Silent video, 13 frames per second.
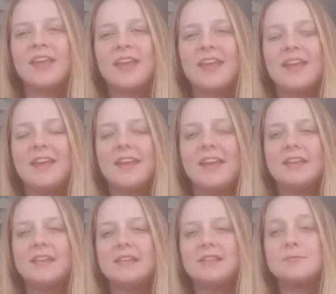It
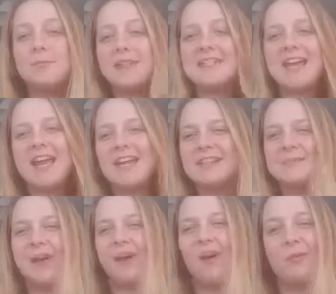is Monday,
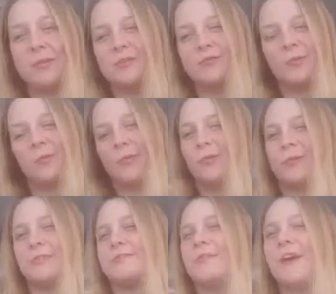it's about 4:30,
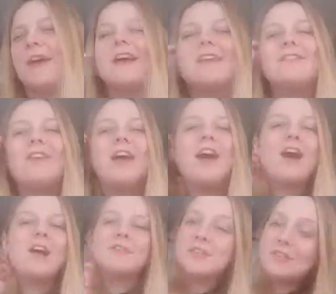4:45.
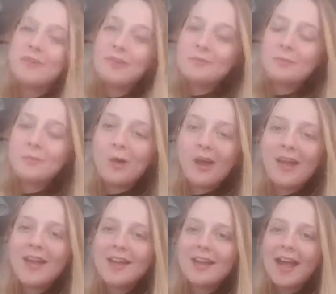I've just got in from
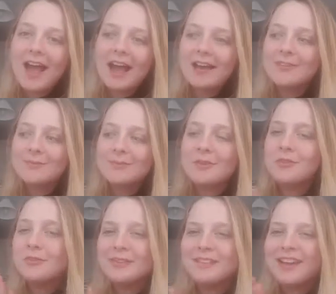work, so I
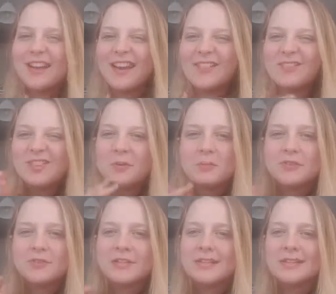thought, and I haven't done
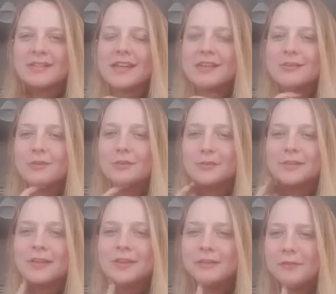much reading today, so I thought
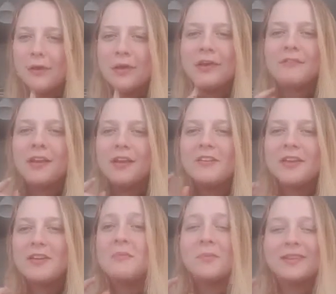I'd start this vlog. I've kind
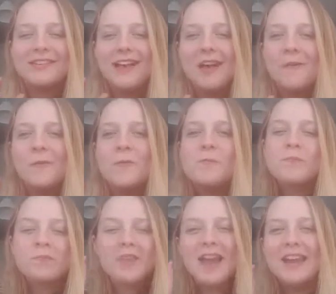of given myself
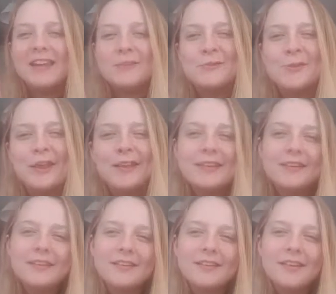a little
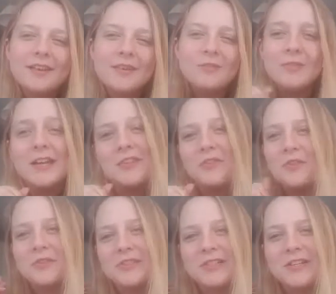like
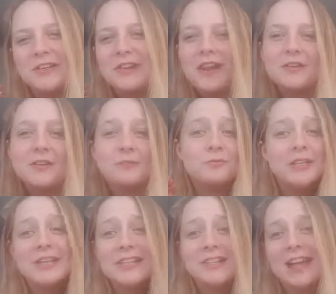readathon to do, like a little
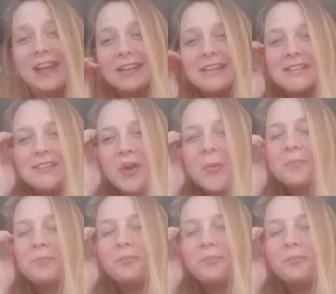reading challenge,